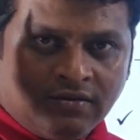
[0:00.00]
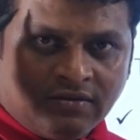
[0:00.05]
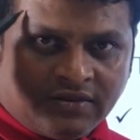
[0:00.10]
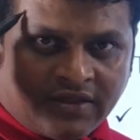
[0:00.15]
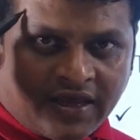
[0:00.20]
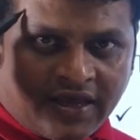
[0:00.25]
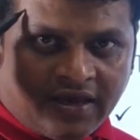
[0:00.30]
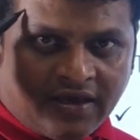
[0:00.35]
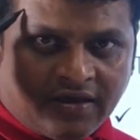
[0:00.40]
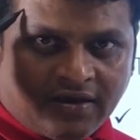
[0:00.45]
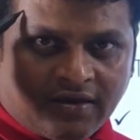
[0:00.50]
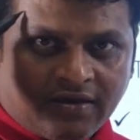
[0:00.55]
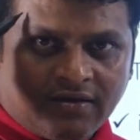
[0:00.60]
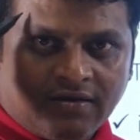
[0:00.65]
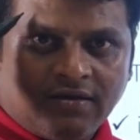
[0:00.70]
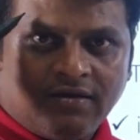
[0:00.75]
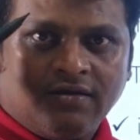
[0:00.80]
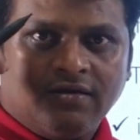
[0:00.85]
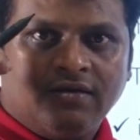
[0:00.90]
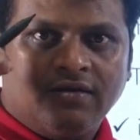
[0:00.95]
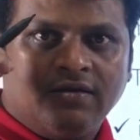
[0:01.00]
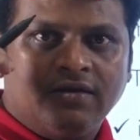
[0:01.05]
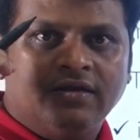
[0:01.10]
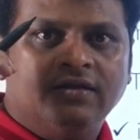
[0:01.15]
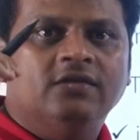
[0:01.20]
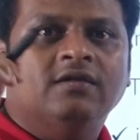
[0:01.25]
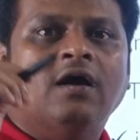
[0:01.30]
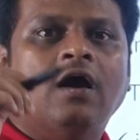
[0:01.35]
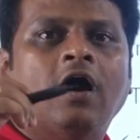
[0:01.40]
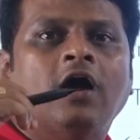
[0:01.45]
Think
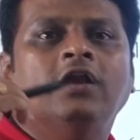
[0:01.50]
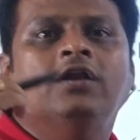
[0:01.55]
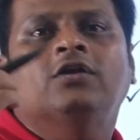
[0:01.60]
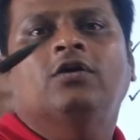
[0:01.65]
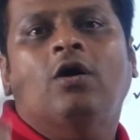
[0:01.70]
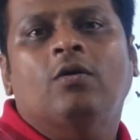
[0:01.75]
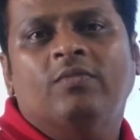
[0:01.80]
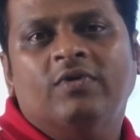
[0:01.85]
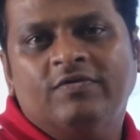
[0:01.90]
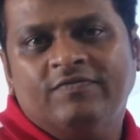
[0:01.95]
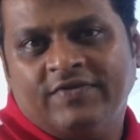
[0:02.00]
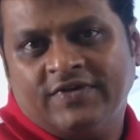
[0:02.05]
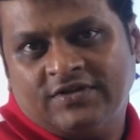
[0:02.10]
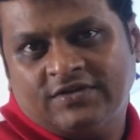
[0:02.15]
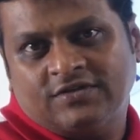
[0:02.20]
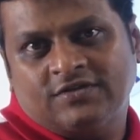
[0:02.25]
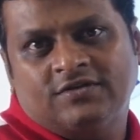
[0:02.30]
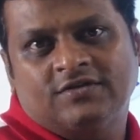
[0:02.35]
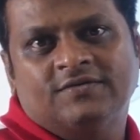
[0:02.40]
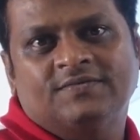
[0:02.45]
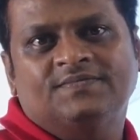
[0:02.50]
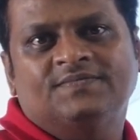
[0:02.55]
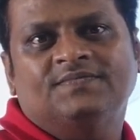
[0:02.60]
in uncommon ways.